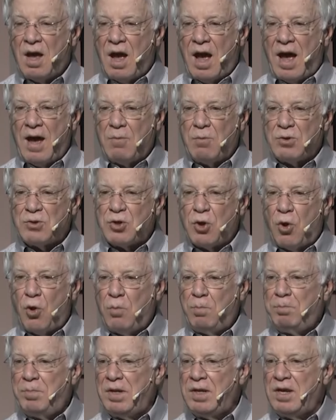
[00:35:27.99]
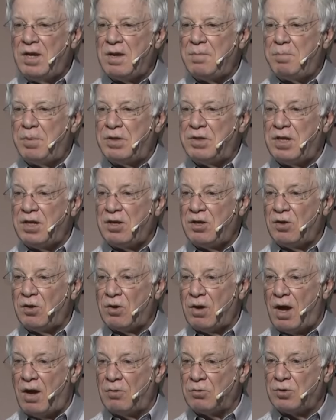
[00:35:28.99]
I was hoping in a
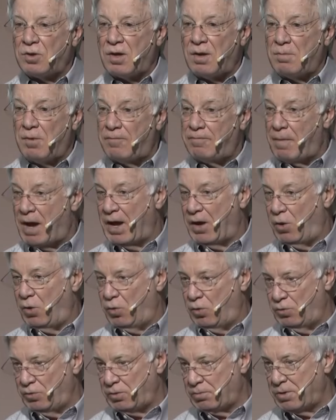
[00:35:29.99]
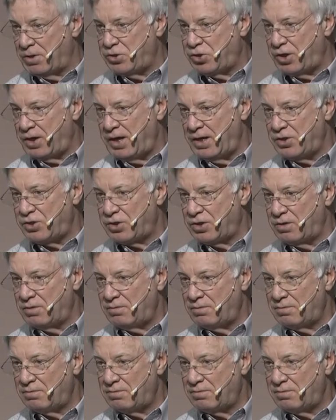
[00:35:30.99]
particular outcome of my own origination.